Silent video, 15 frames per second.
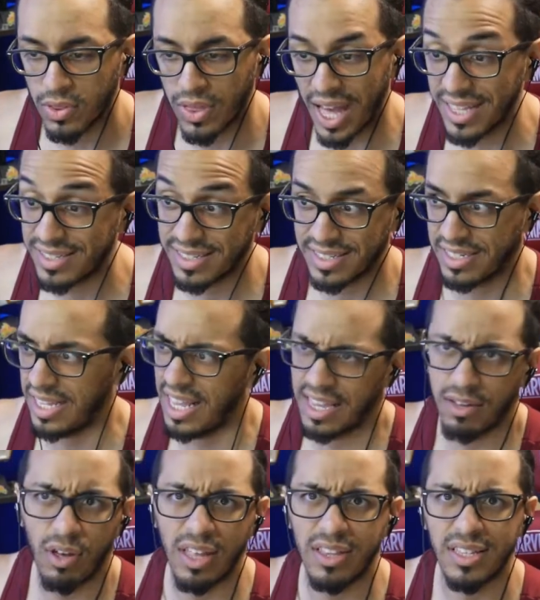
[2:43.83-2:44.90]
That's
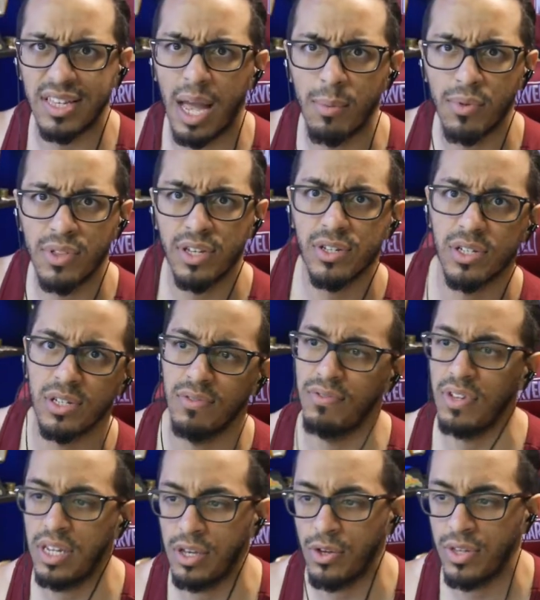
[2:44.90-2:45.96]
like at the time of this
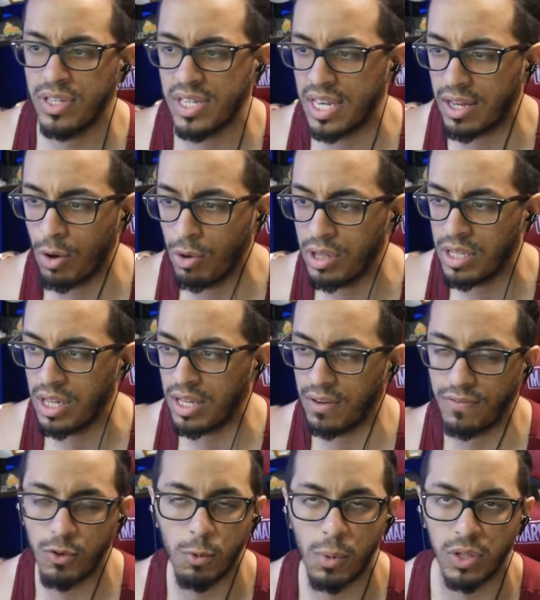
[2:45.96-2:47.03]
video, that's like only like a
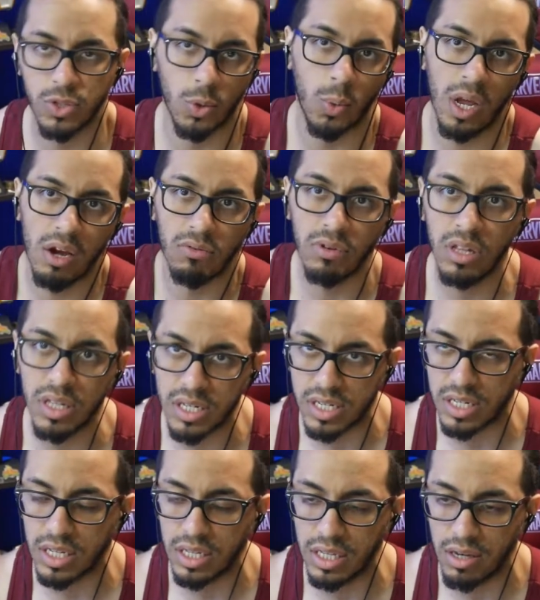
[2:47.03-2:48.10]
few months away
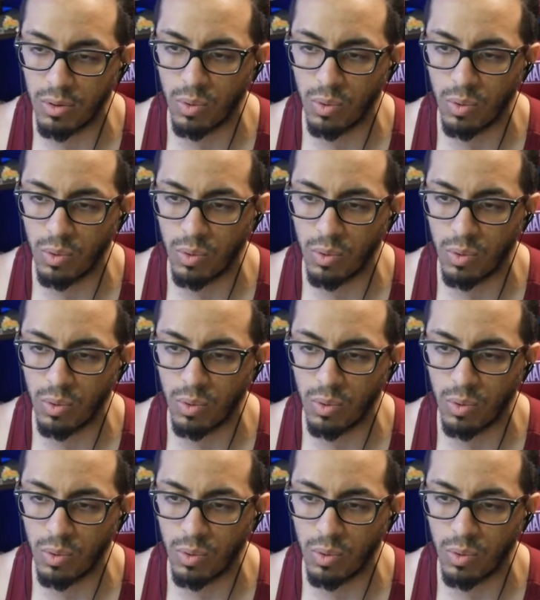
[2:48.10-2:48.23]
realistically.